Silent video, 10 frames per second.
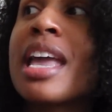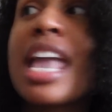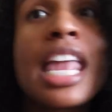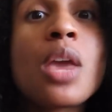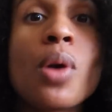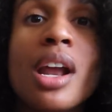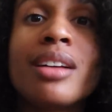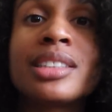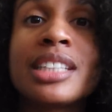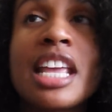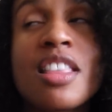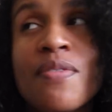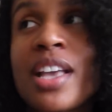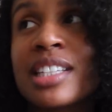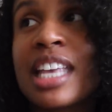anyone else in the
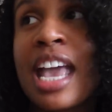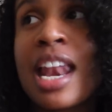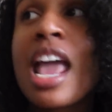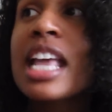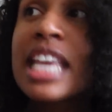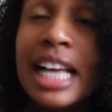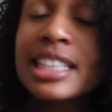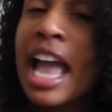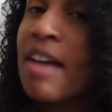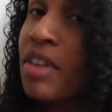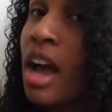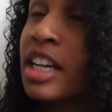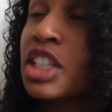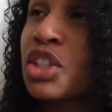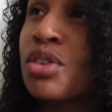face again. Yes, I have gotten
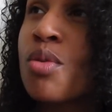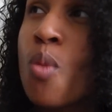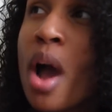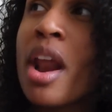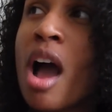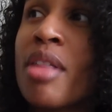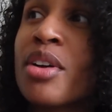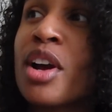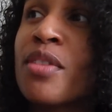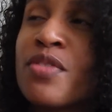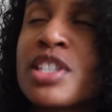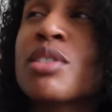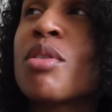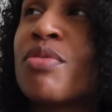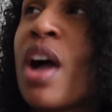into one other
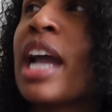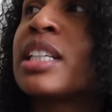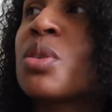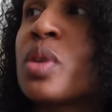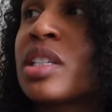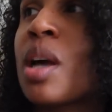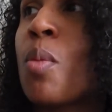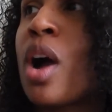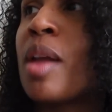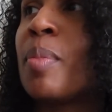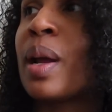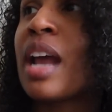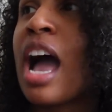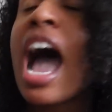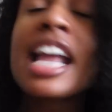physical fight with someone, but
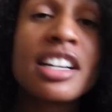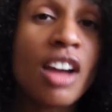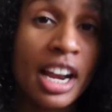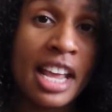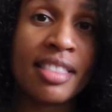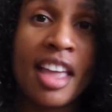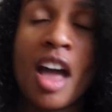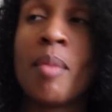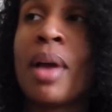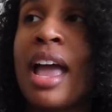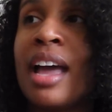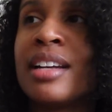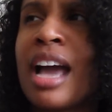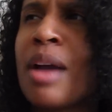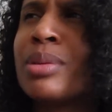I did not hit them,
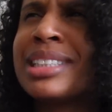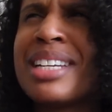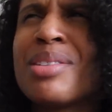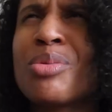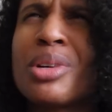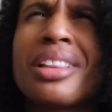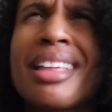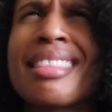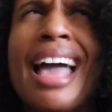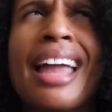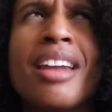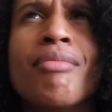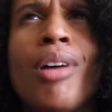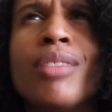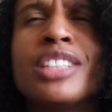and I wasn't even really that
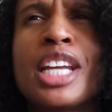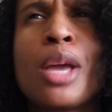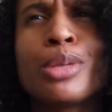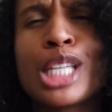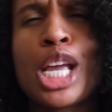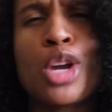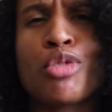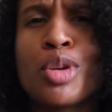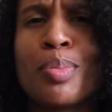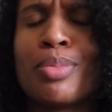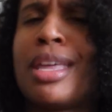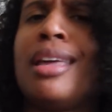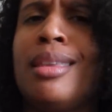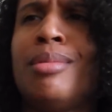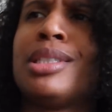involved in it. It was like a group thing
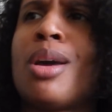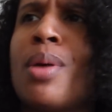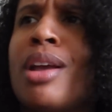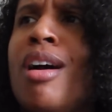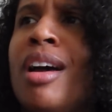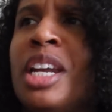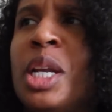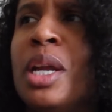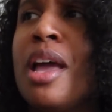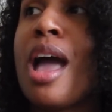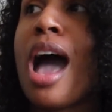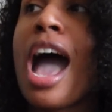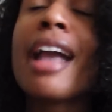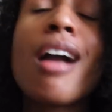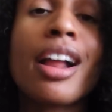that was going on, and
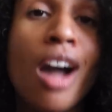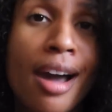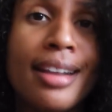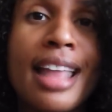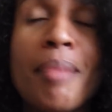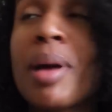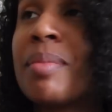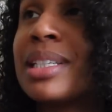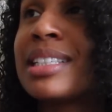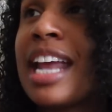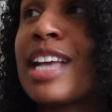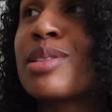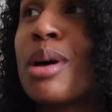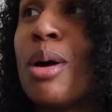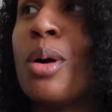I got caught in that by mistake,
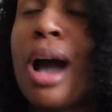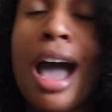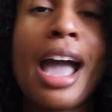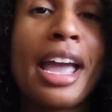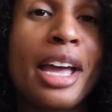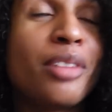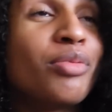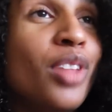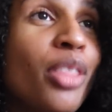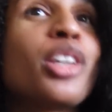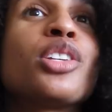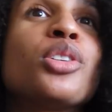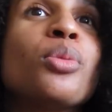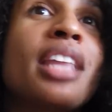so I had nothing to do with